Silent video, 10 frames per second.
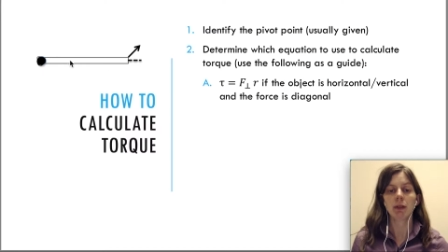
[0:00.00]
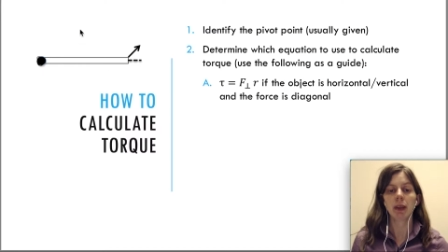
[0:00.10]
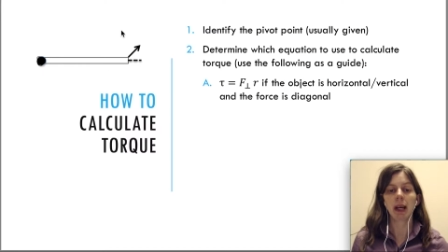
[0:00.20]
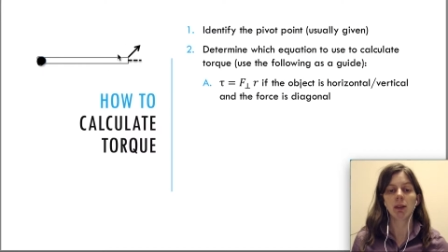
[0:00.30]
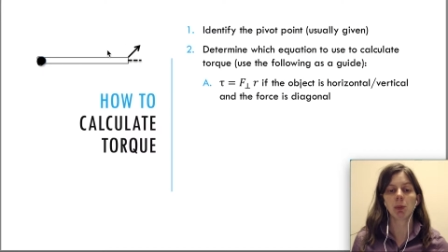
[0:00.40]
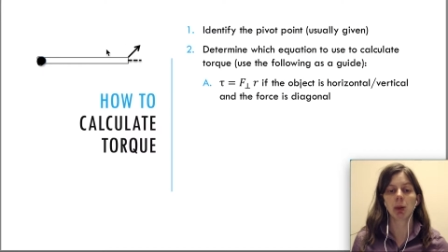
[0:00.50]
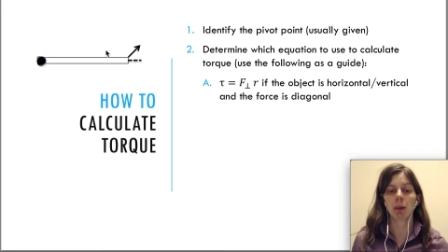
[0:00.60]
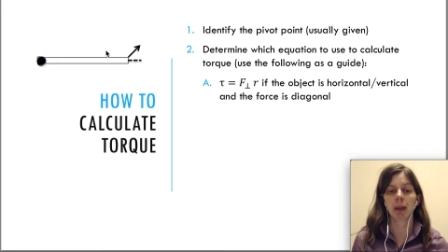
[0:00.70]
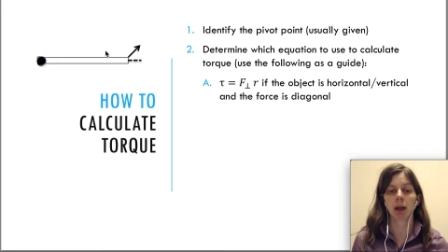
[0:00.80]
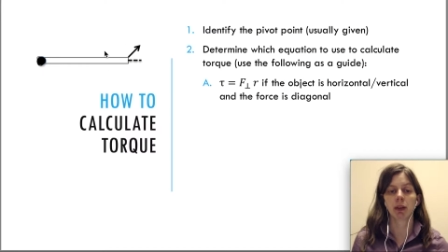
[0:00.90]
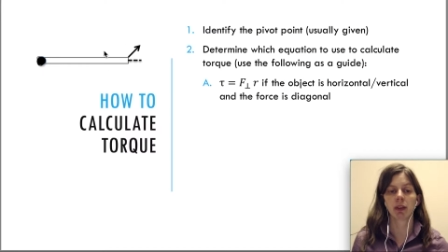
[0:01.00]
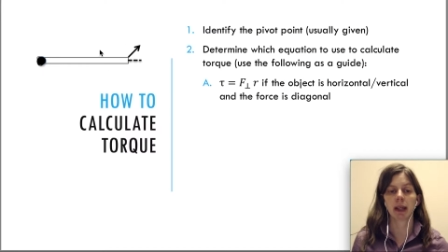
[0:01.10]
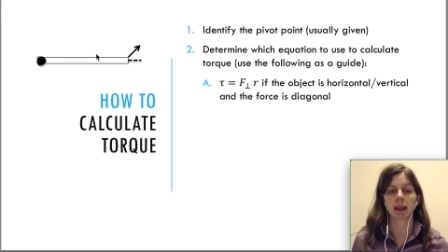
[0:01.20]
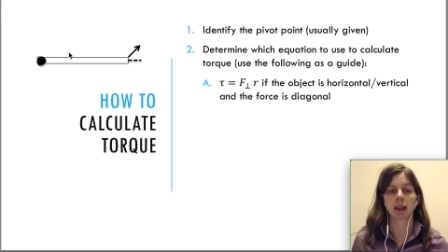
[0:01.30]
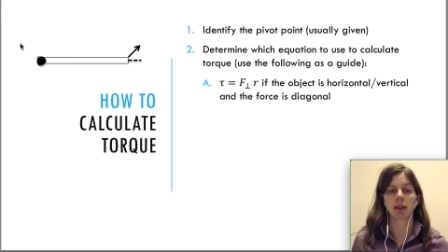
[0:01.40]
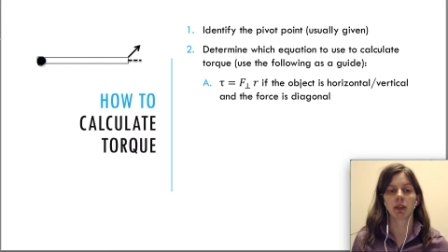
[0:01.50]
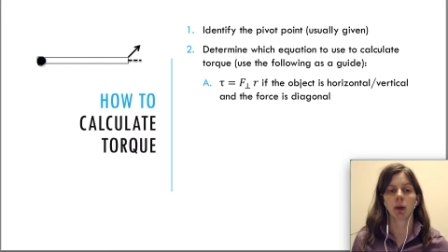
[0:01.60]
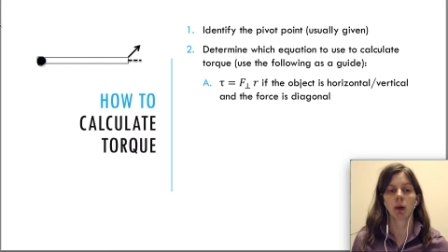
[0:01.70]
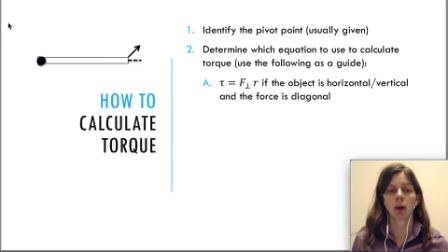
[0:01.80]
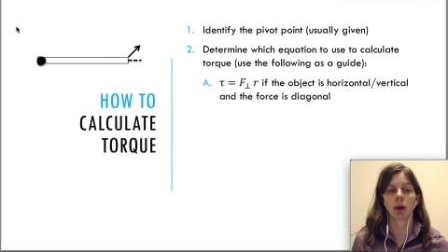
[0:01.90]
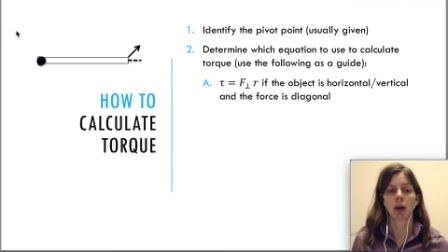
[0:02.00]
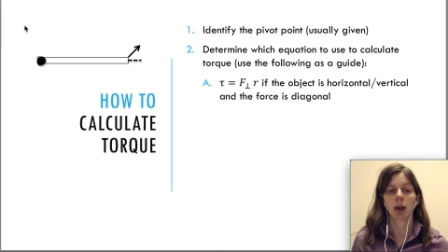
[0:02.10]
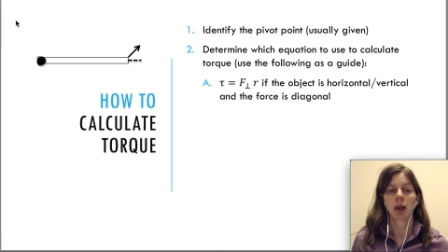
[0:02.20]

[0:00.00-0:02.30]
you have a problem that looks like this, or